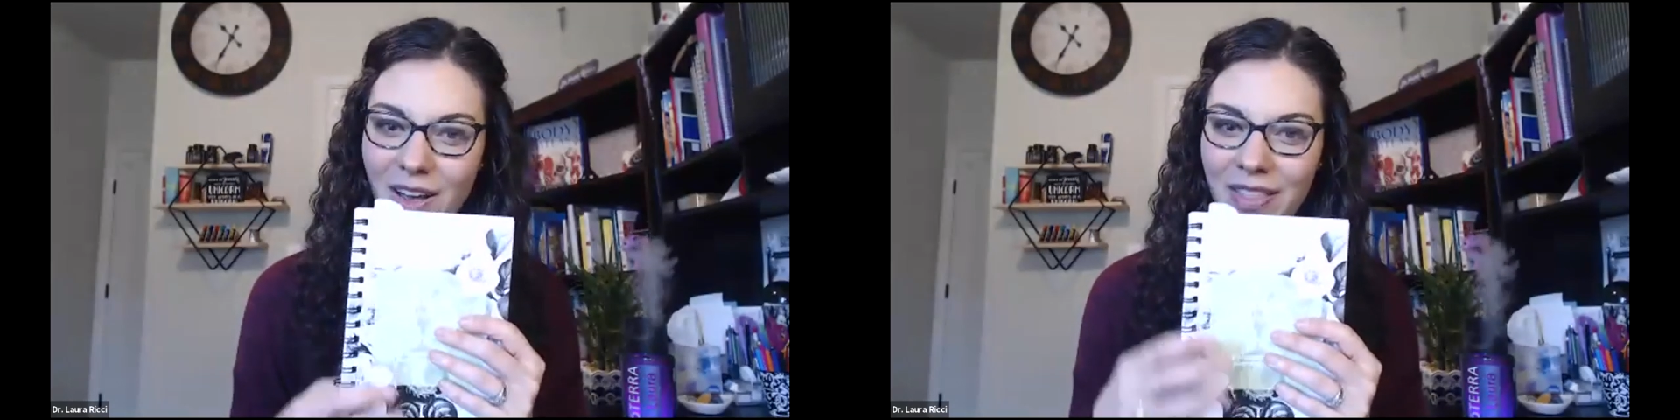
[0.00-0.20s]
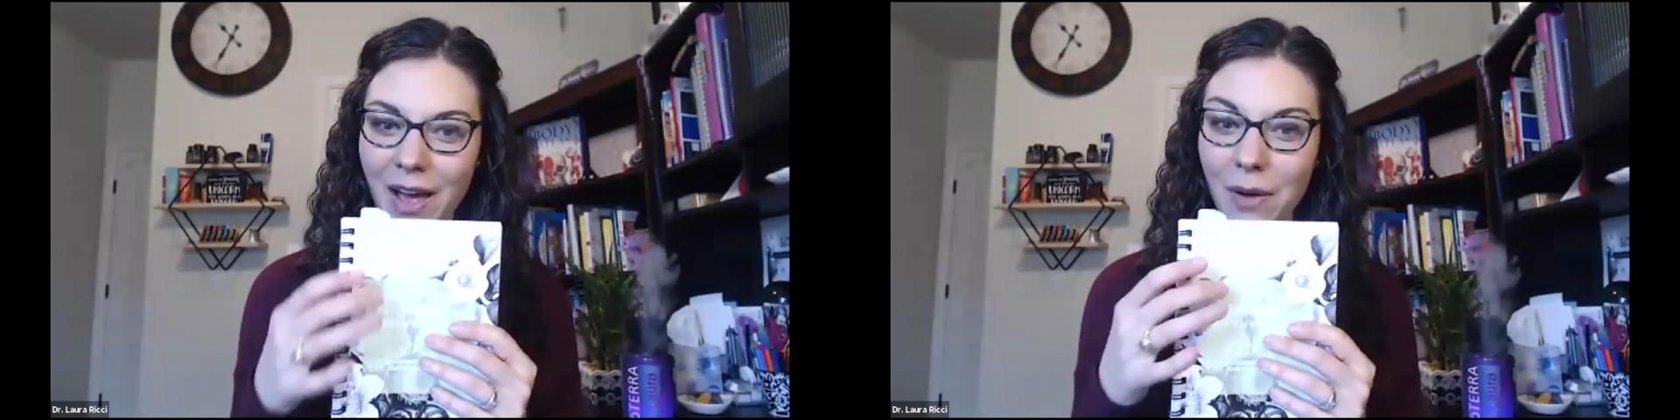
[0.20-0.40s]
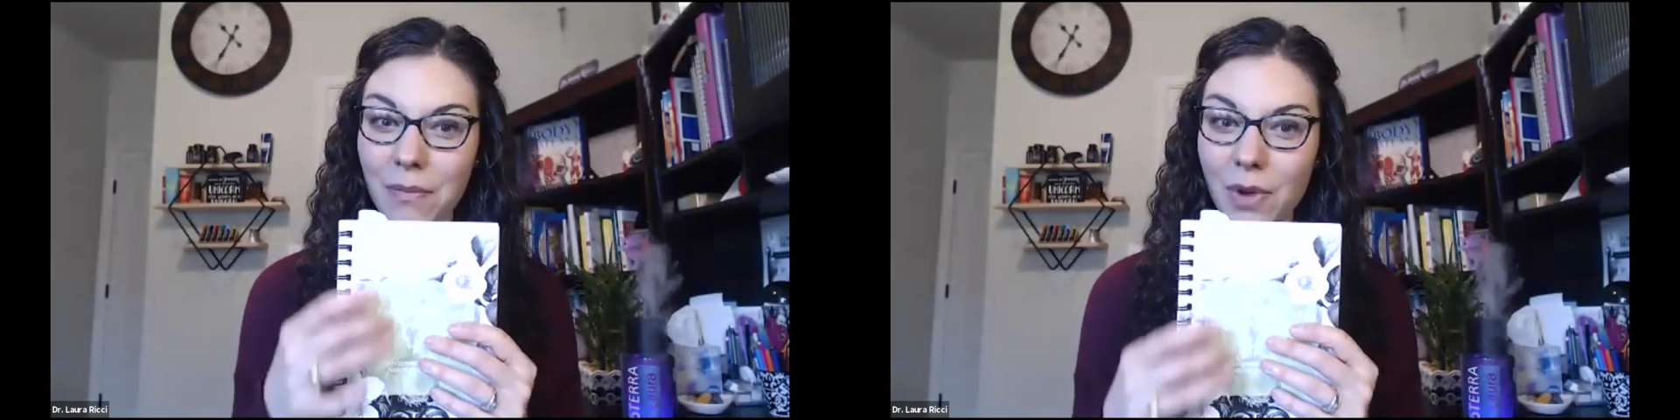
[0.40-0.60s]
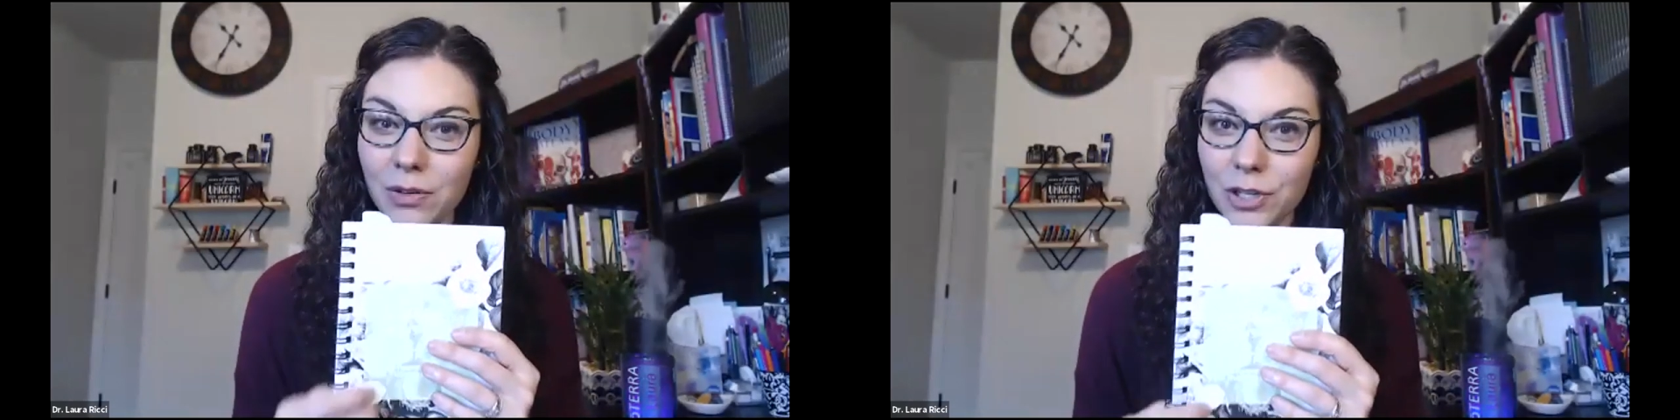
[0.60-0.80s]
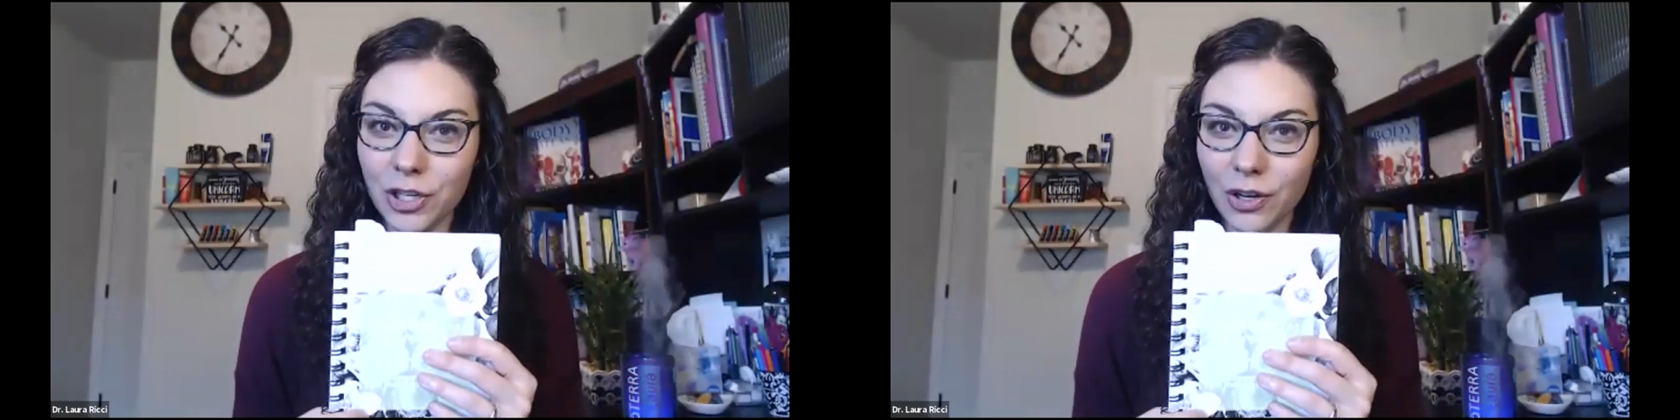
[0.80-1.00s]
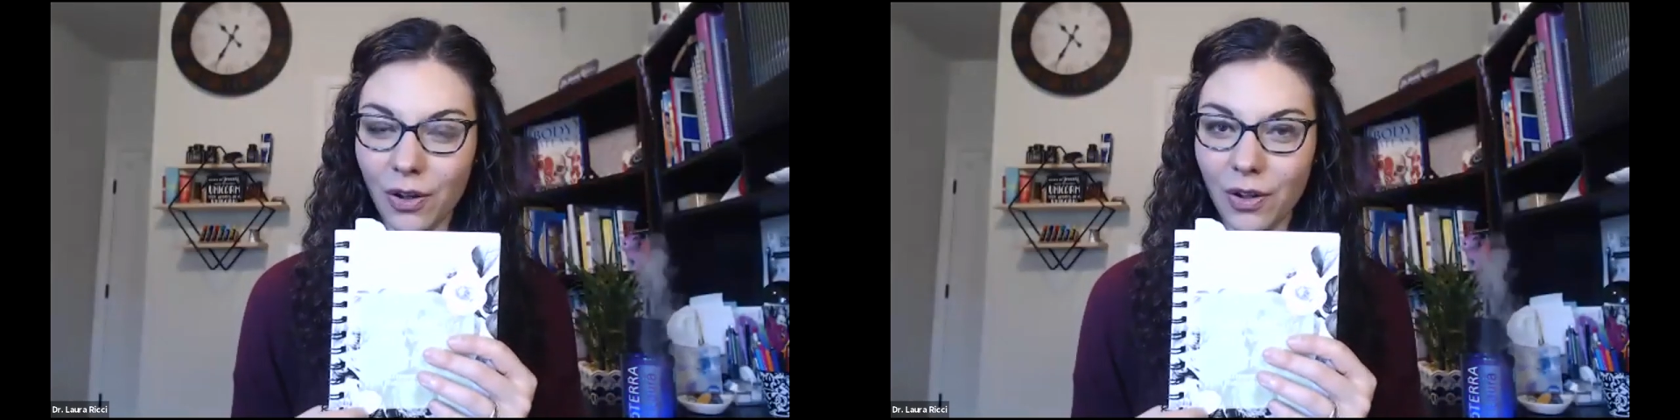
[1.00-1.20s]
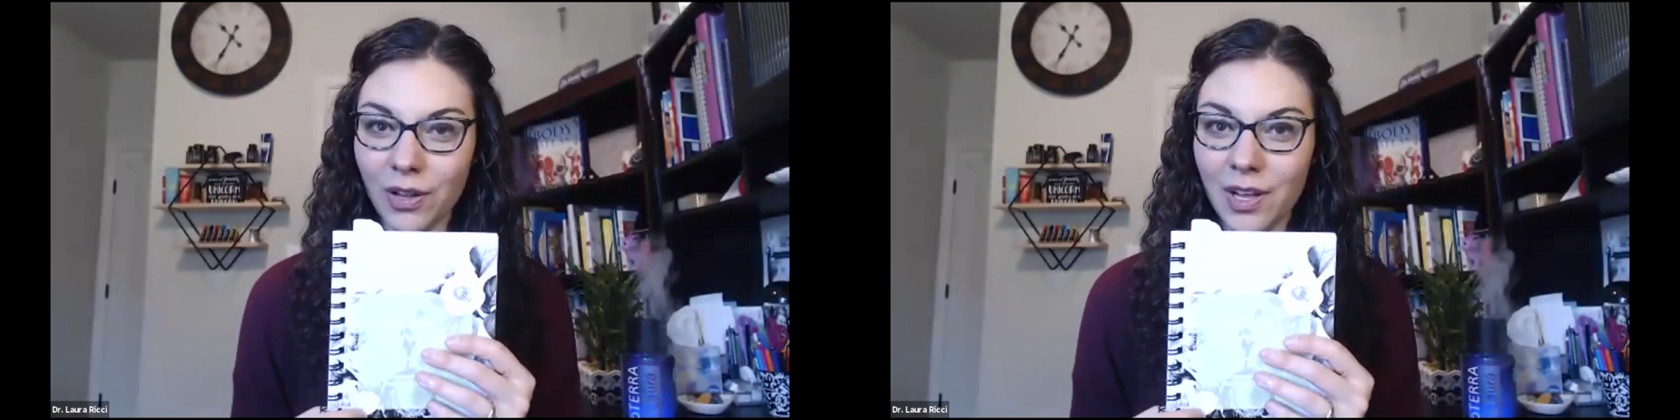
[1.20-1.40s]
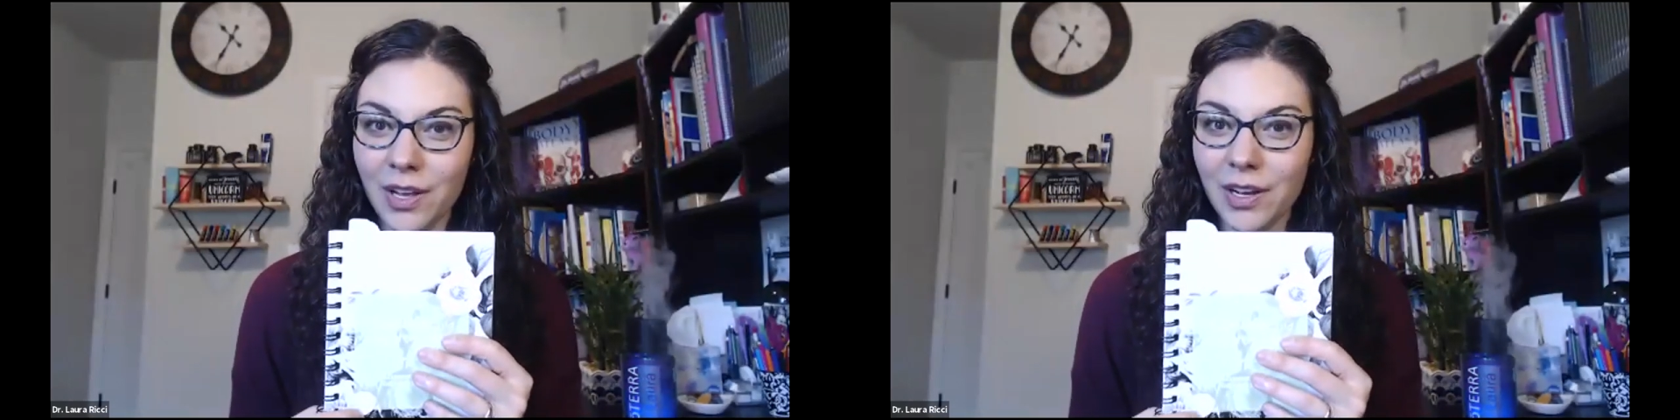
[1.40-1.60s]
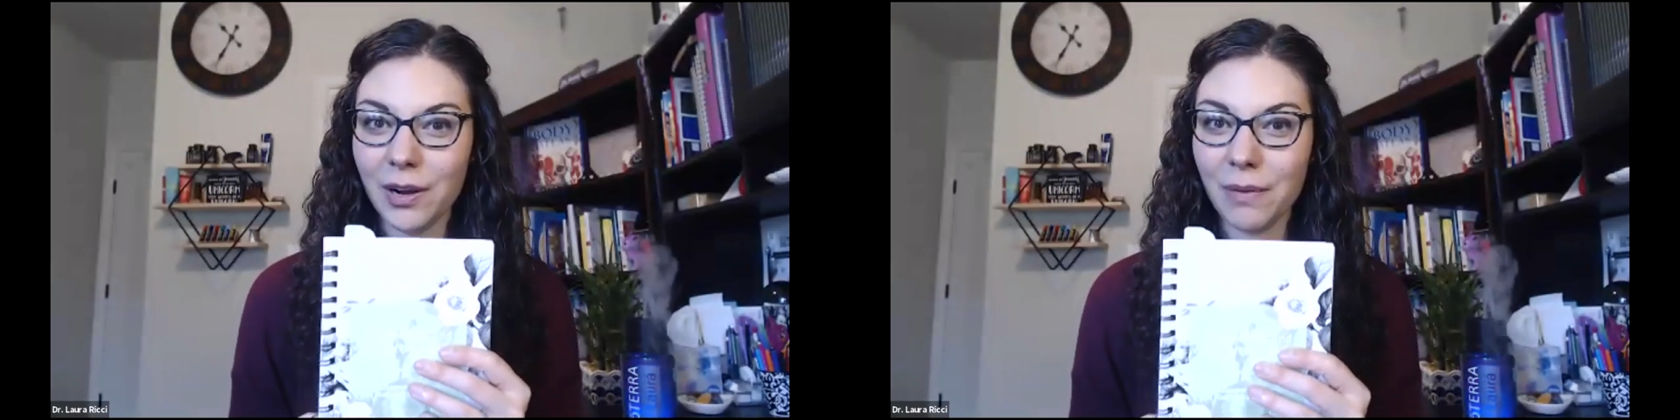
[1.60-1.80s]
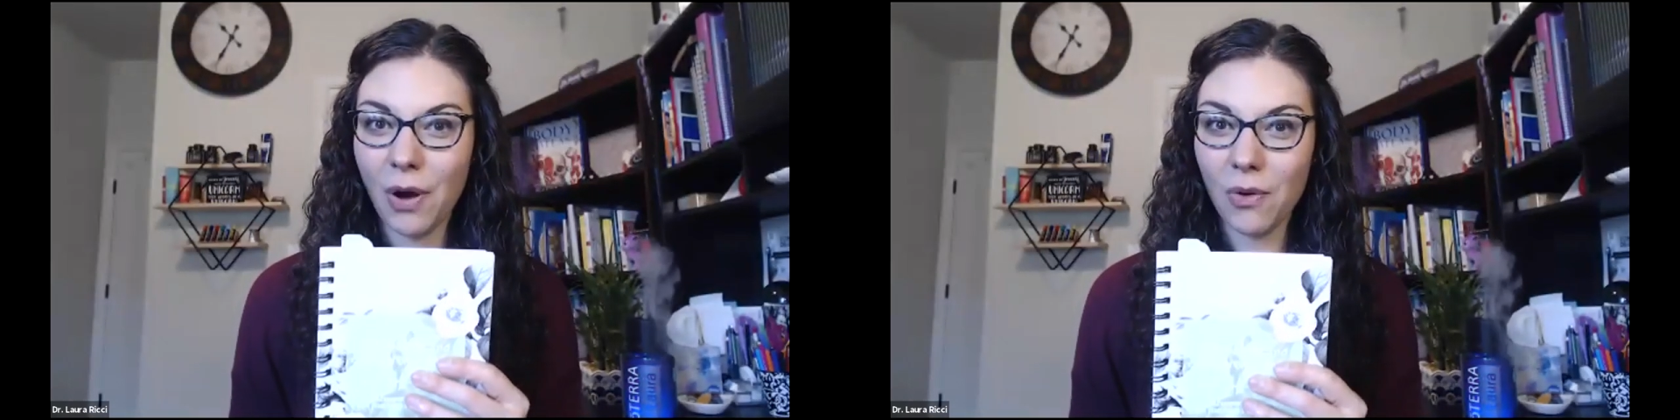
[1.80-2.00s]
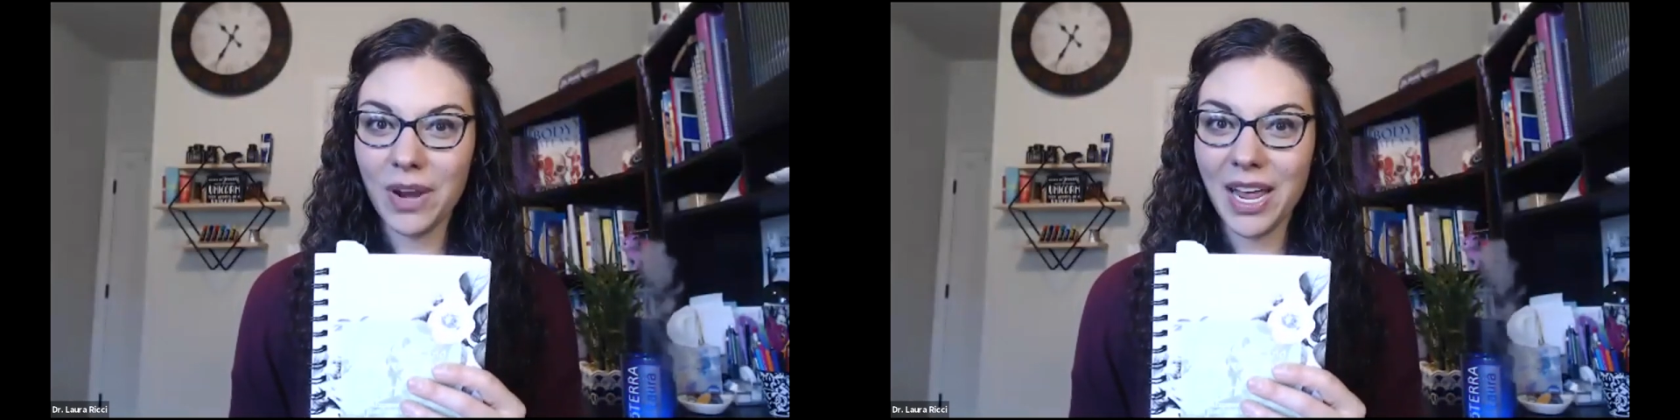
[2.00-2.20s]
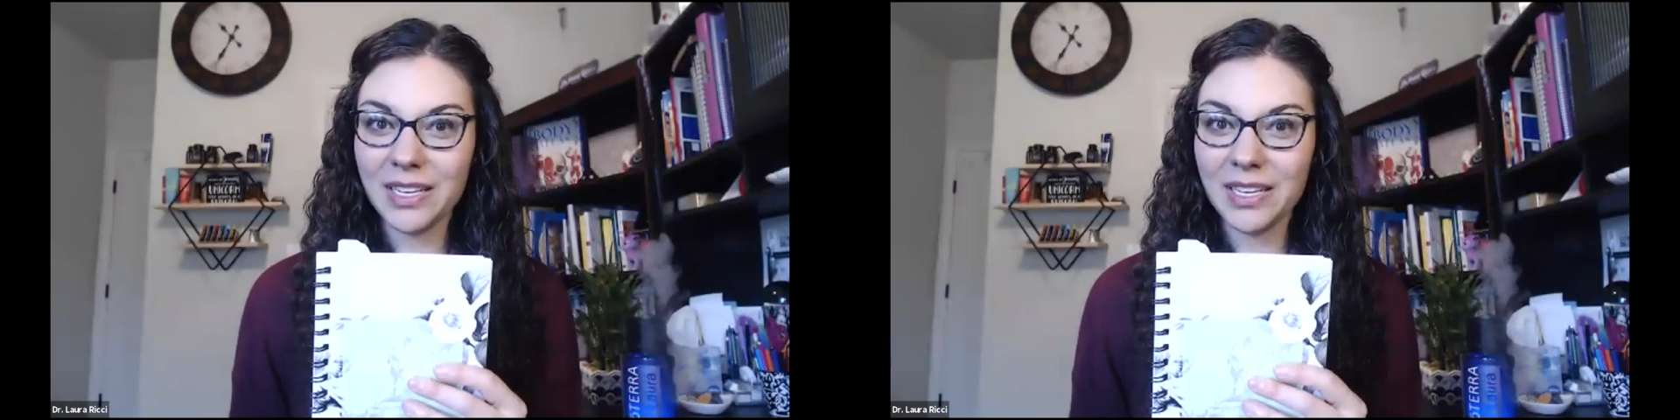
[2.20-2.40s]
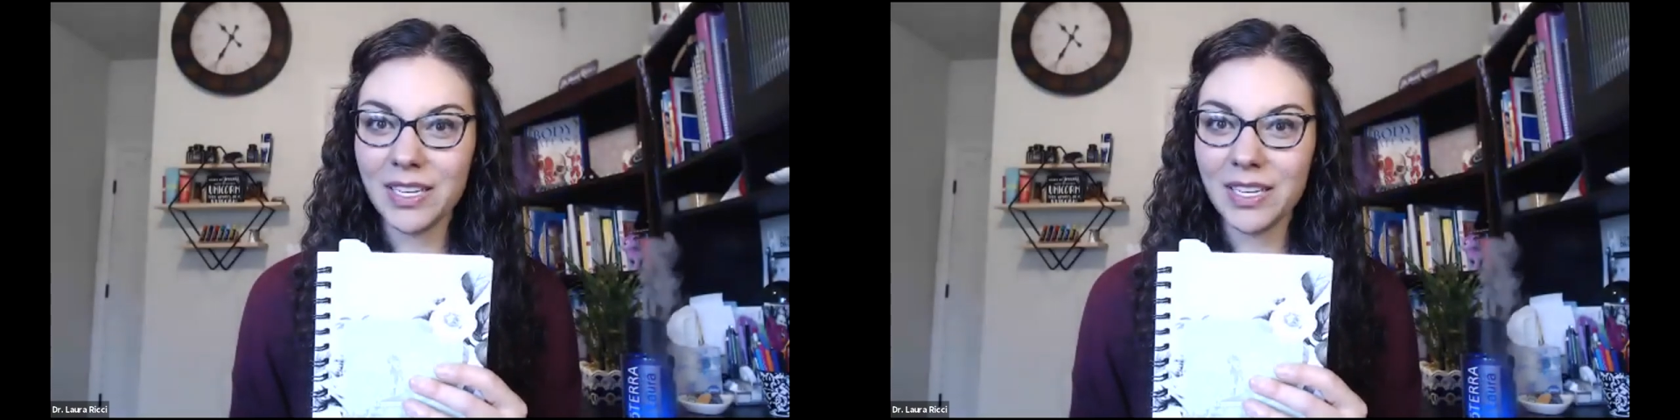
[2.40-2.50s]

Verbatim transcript: on that emotional component